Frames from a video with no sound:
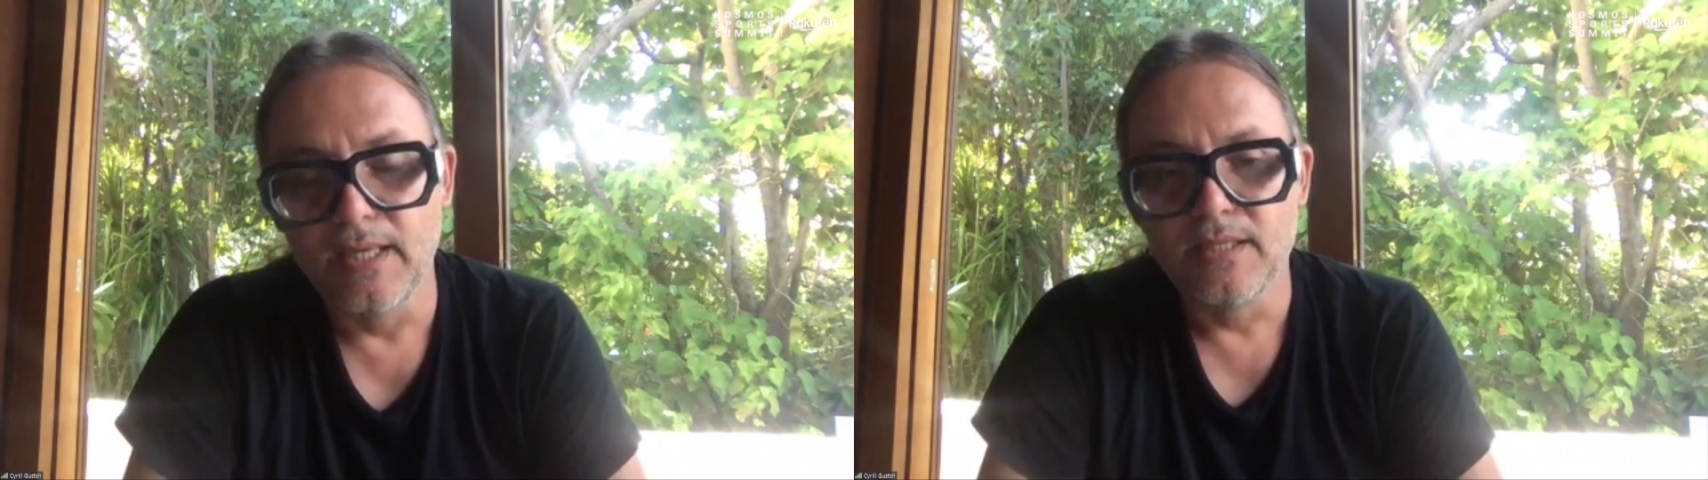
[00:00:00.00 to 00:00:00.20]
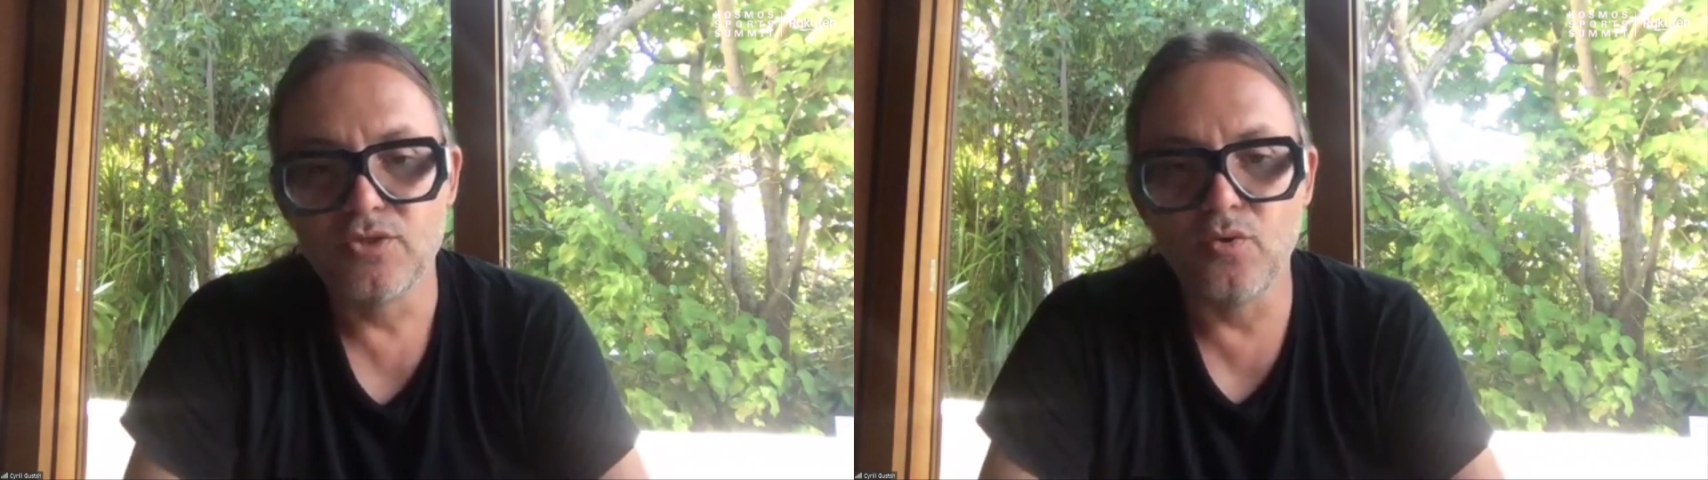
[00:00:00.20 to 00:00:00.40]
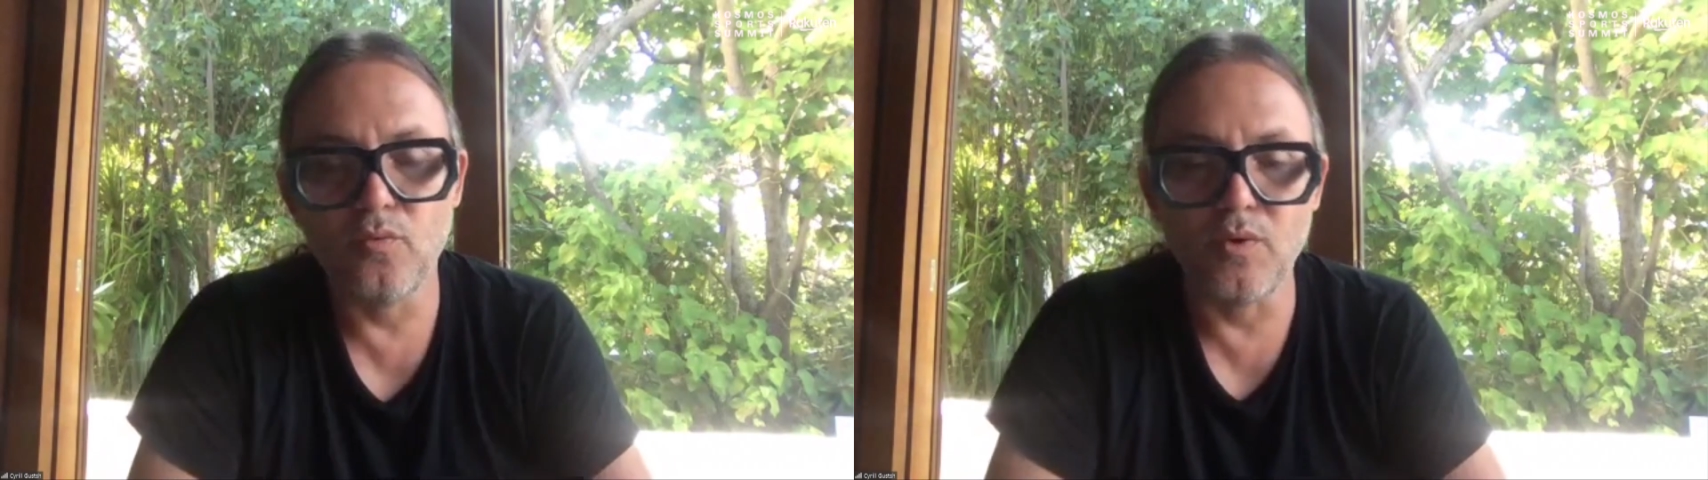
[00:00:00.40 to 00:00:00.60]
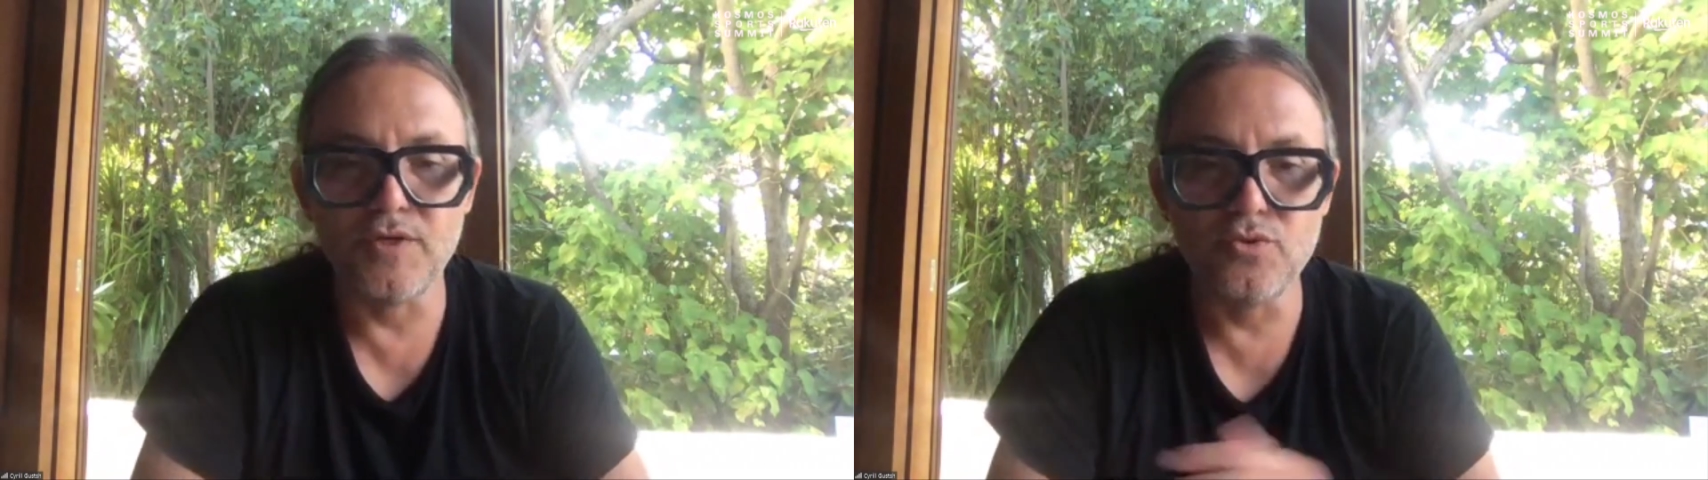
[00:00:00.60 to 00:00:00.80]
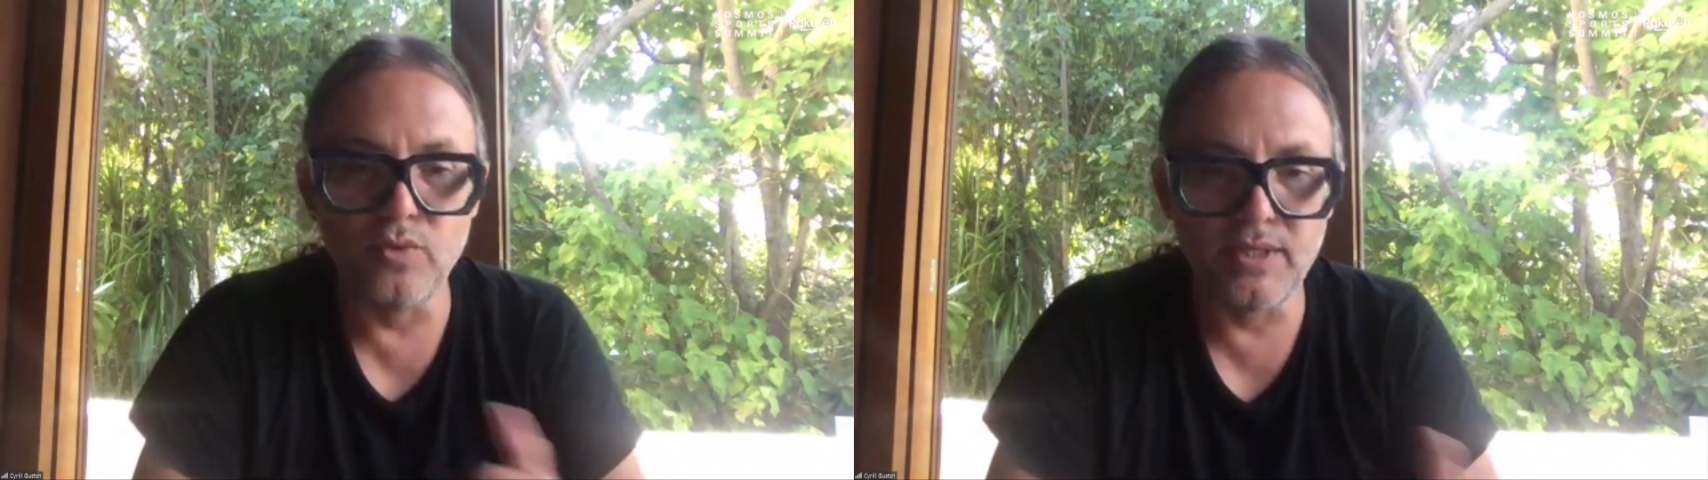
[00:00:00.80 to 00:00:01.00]
So what we're
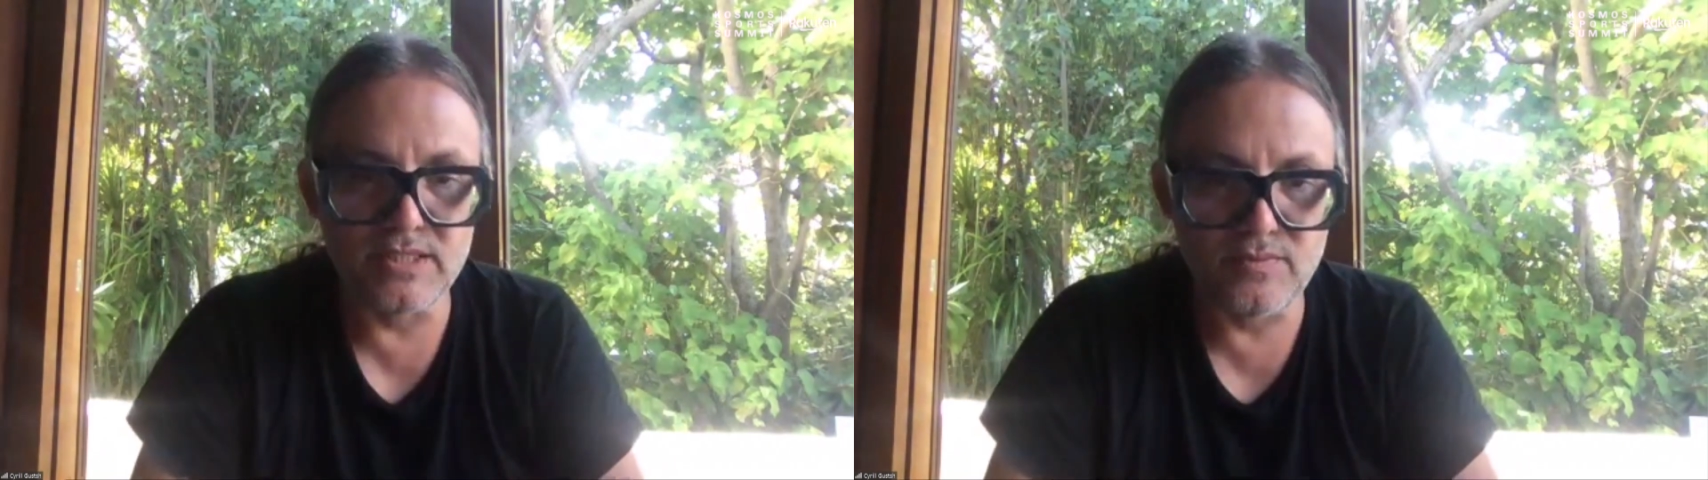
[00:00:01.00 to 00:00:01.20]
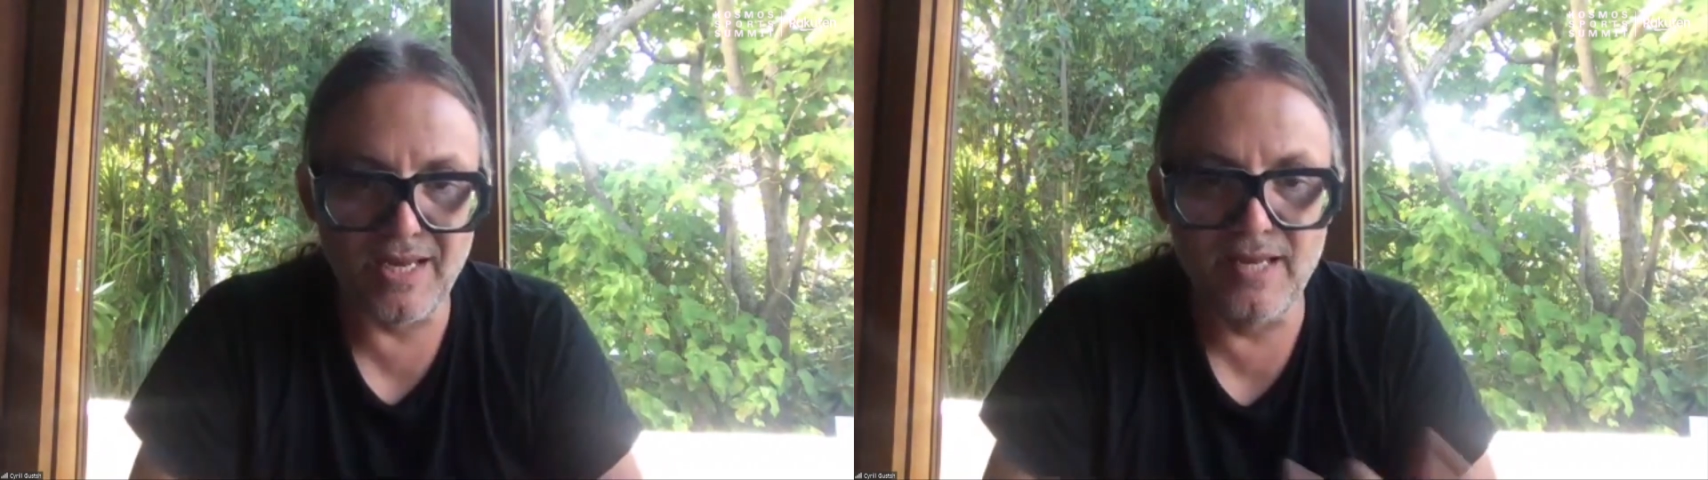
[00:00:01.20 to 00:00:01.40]
doing is we're